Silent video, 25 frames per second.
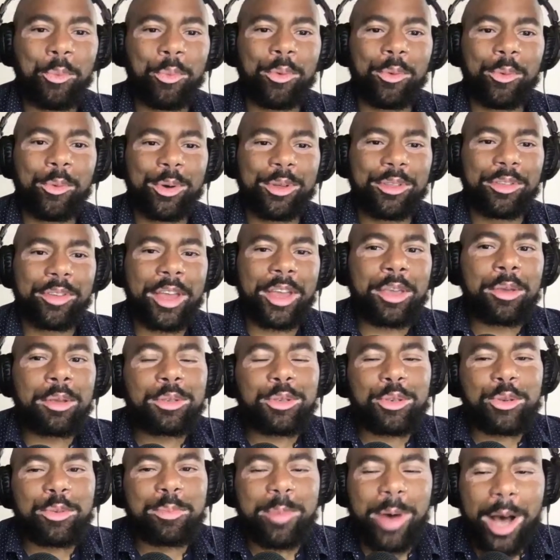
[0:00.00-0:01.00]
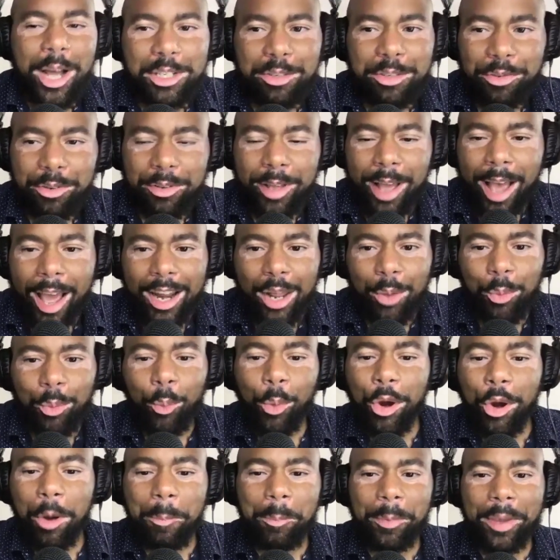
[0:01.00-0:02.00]
Well, thank you so much for that. And
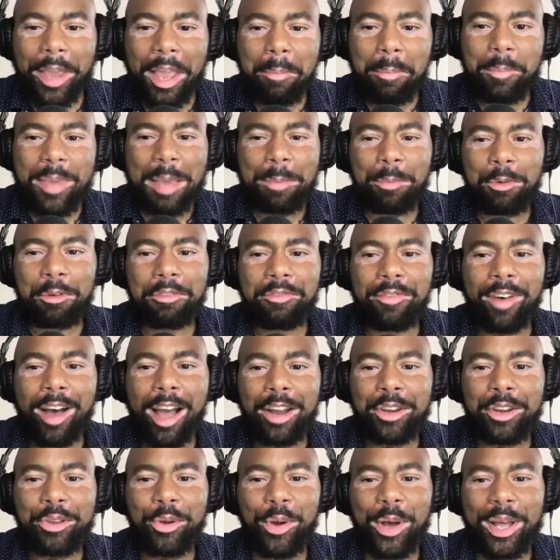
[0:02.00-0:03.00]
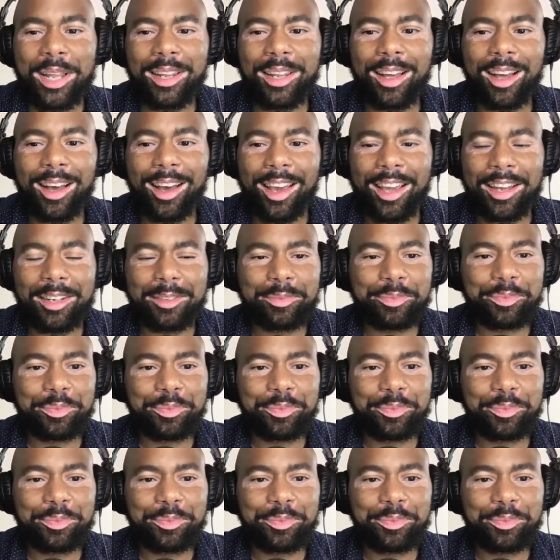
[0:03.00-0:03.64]
where can people find you online?